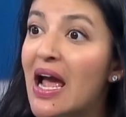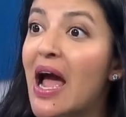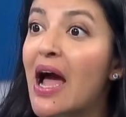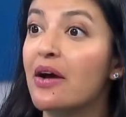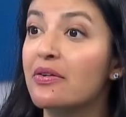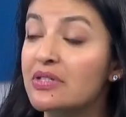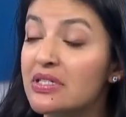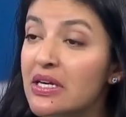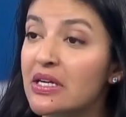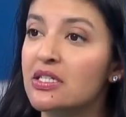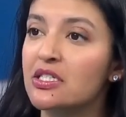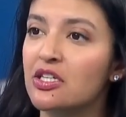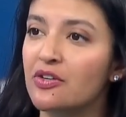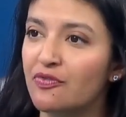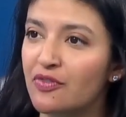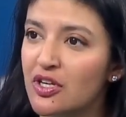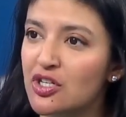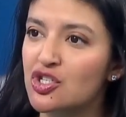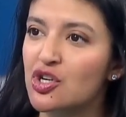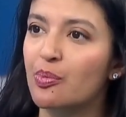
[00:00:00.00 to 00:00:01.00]
housing
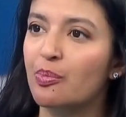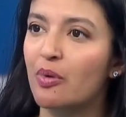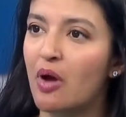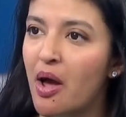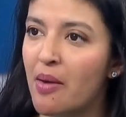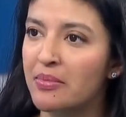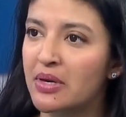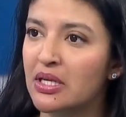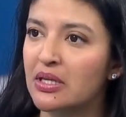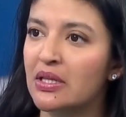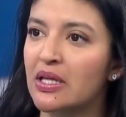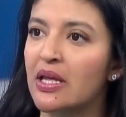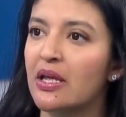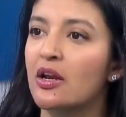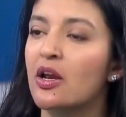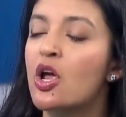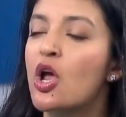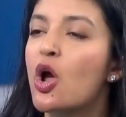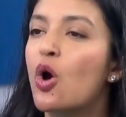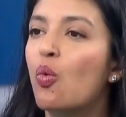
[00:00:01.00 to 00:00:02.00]
to feature prominently
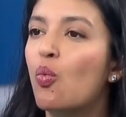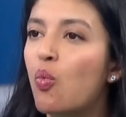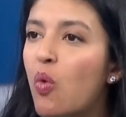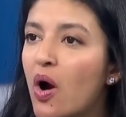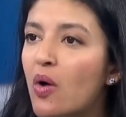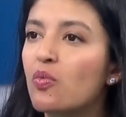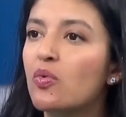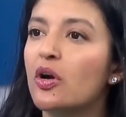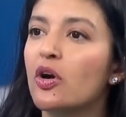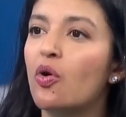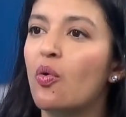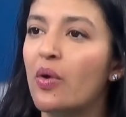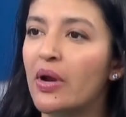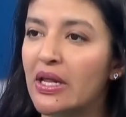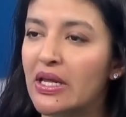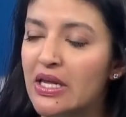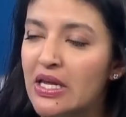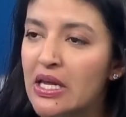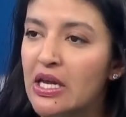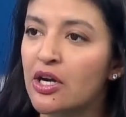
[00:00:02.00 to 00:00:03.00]
and what we're
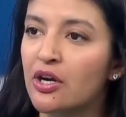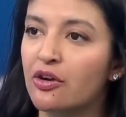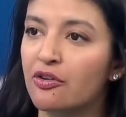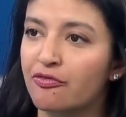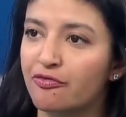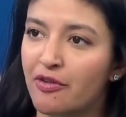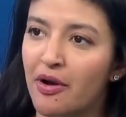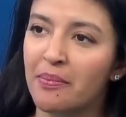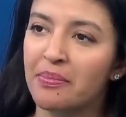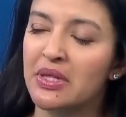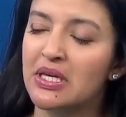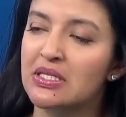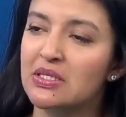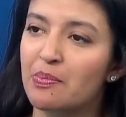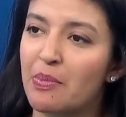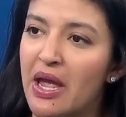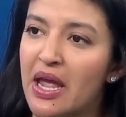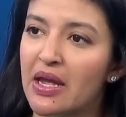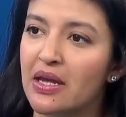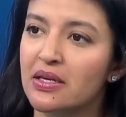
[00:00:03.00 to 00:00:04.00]
going to hear from
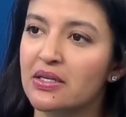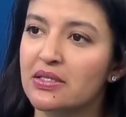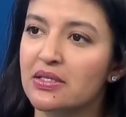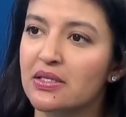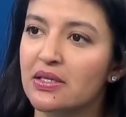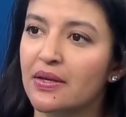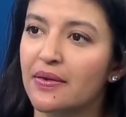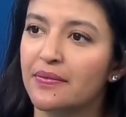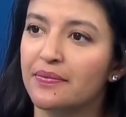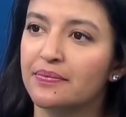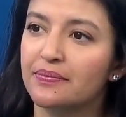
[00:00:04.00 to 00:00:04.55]
these banks?